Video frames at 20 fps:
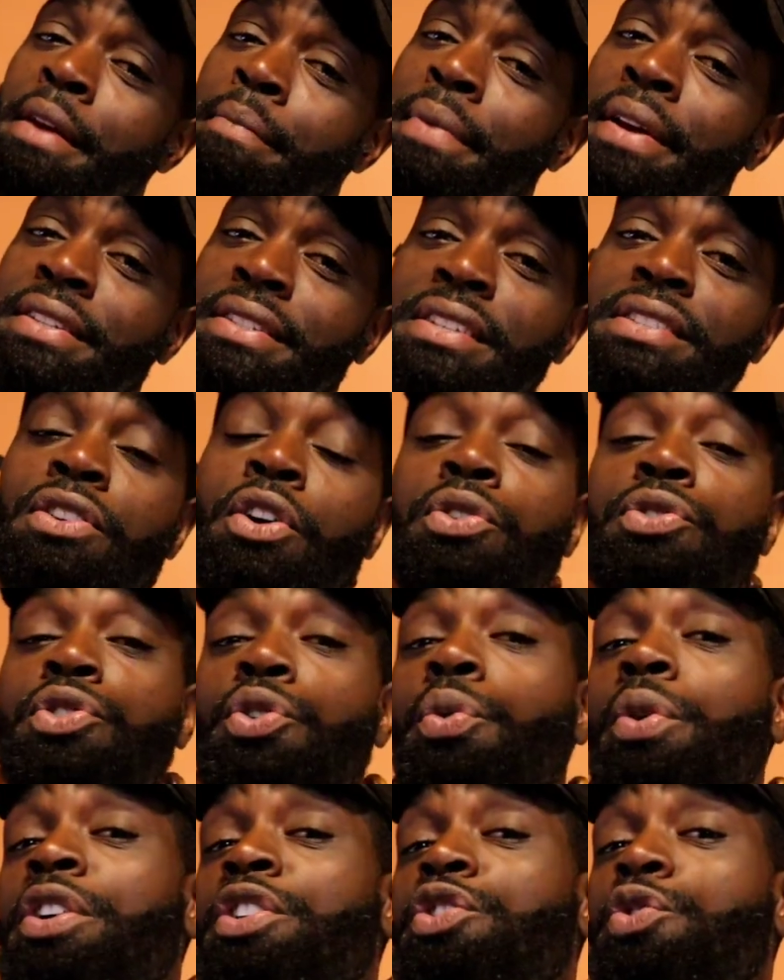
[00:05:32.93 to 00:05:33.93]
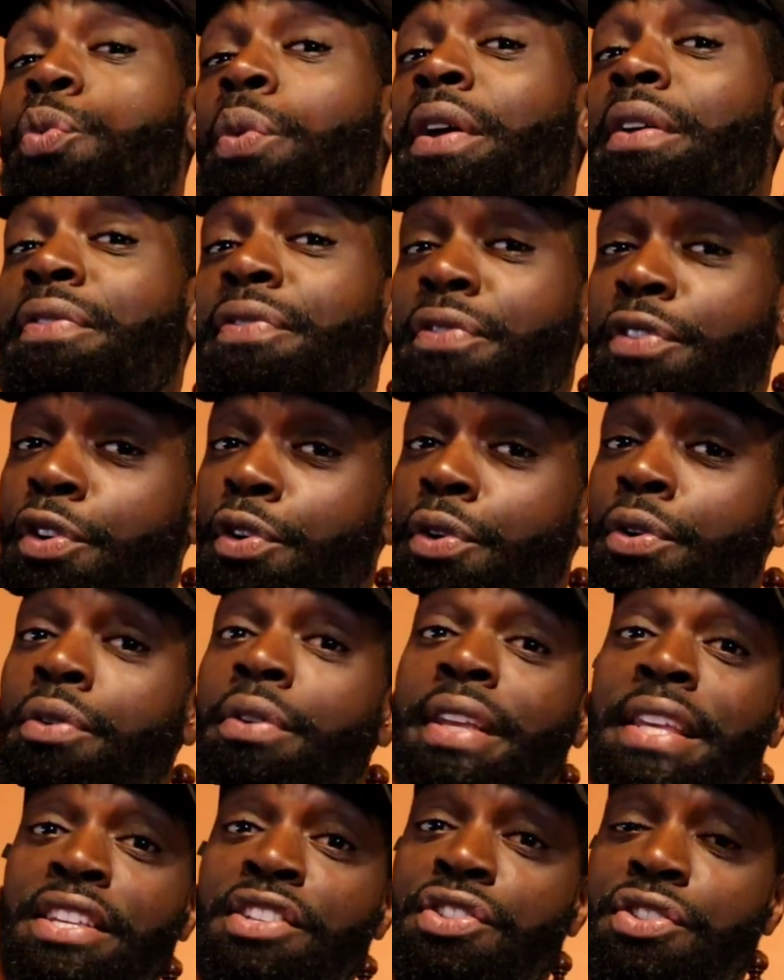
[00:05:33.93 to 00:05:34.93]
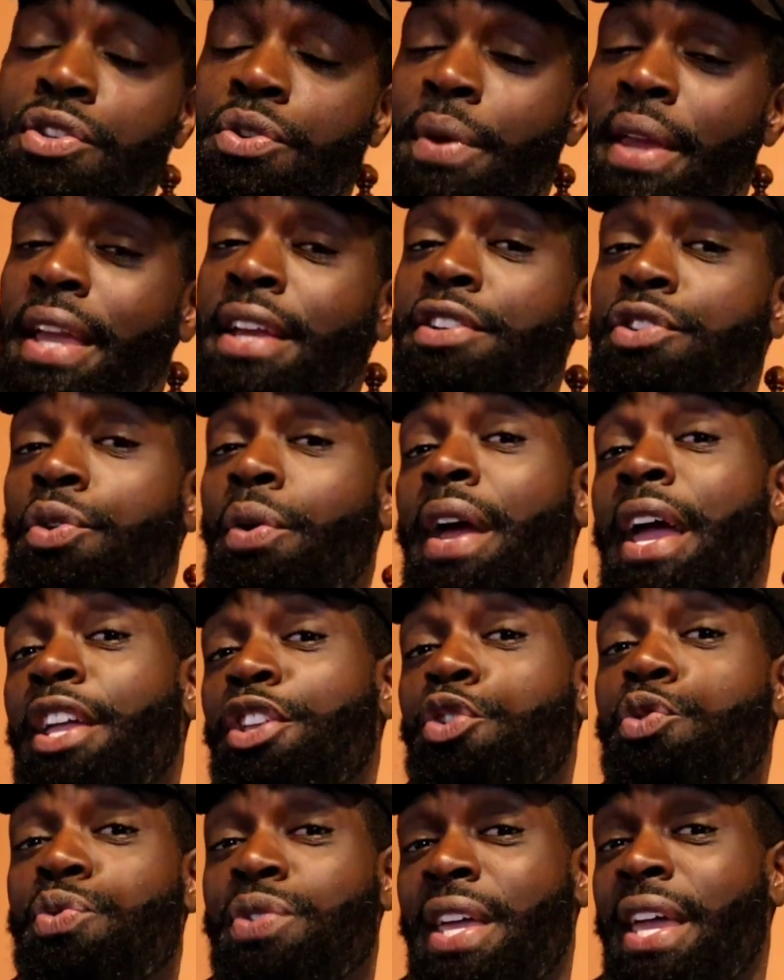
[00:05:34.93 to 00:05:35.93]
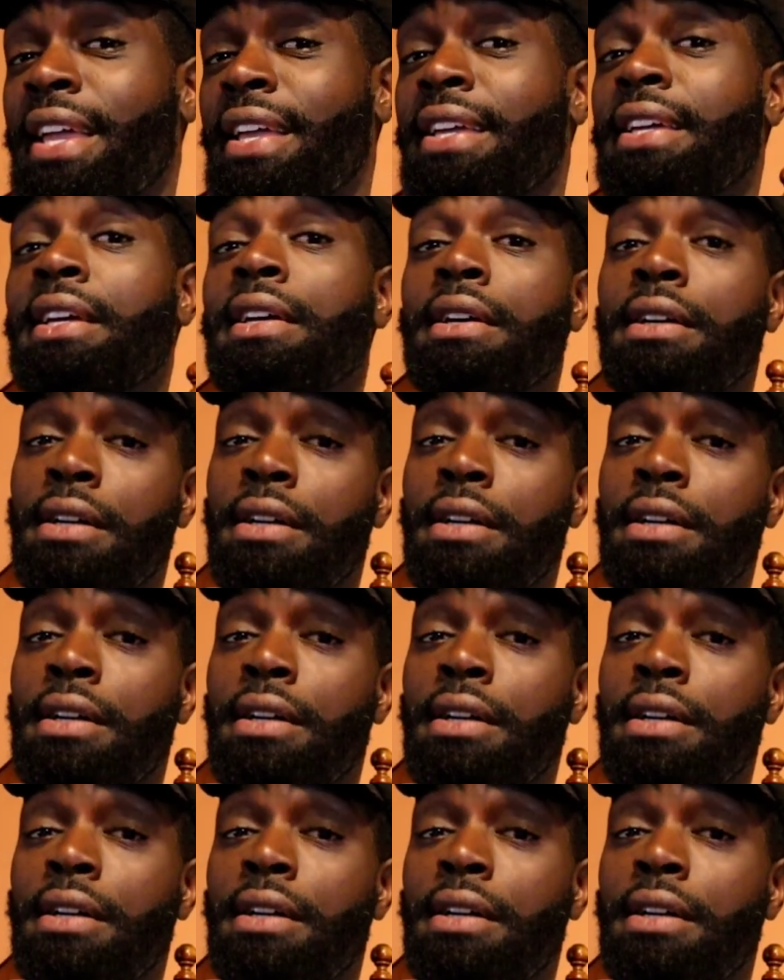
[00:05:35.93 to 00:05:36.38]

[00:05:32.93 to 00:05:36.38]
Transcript: AMS's also works with your ECU and or EcuTek